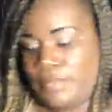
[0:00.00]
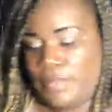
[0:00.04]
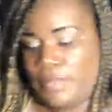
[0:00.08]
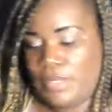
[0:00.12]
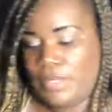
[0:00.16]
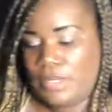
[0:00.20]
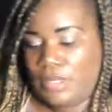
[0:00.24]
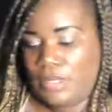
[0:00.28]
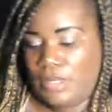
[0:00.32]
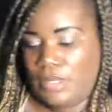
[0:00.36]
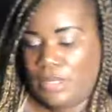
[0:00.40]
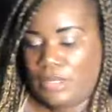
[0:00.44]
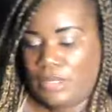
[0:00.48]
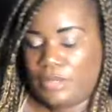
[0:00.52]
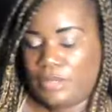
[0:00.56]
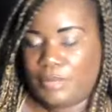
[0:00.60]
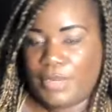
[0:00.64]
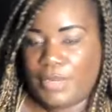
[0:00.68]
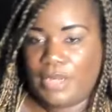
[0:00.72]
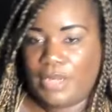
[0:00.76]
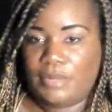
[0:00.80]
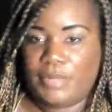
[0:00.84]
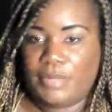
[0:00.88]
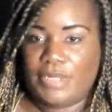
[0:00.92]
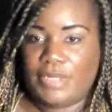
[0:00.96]
at the
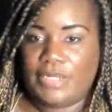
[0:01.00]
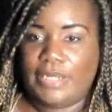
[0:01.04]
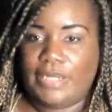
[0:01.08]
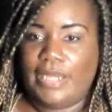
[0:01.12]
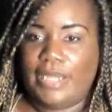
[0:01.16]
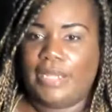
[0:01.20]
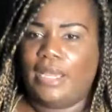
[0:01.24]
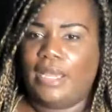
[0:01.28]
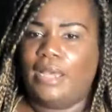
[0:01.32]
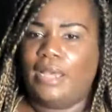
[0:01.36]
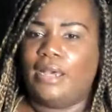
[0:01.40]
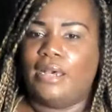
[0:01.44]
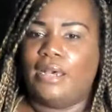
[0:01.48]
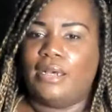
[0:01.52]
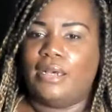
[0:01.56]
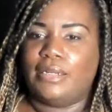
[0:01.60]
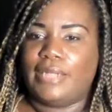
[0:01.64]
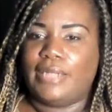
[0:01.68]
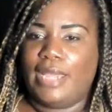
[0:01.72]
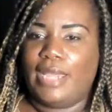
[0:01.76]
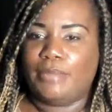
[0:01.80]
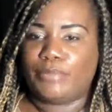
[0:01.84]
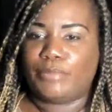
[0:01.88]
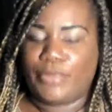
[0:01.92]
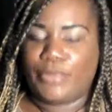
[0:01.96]
bottom of the deck.
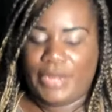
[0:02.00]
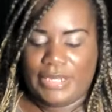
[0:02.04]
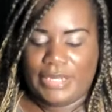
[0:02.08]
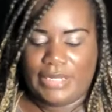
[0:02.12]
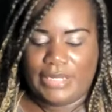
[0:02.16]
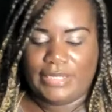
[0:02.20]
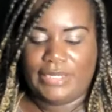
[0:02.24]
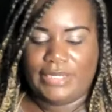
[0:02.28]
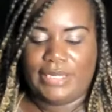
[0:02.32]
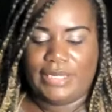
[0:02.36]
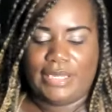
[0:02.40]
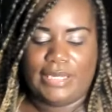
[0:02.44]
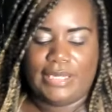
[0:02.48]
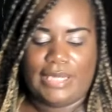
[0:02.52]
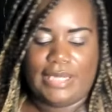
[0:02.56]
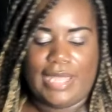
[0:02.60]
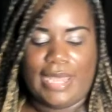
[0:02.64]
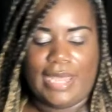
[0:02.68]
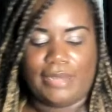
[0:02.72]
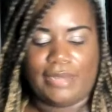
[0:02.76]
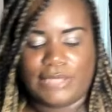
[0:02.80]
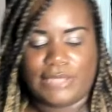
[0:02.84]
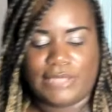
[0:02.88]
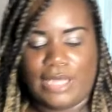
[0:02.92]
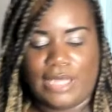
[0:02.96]
Not breaking Diddy
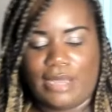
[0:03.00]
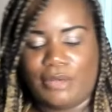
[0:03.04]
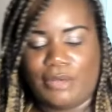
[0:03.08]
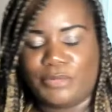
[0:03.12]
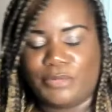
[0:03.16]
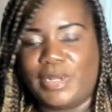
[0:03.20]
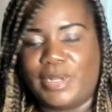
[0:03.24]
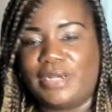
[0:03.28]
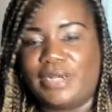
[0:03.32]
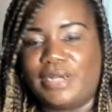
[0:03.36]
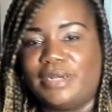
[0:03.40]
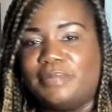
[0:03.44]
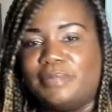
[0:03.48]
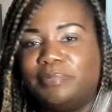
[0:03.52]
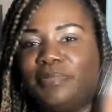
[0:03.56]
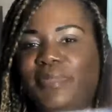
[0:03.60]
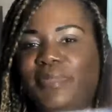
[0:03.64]
out, dog mom.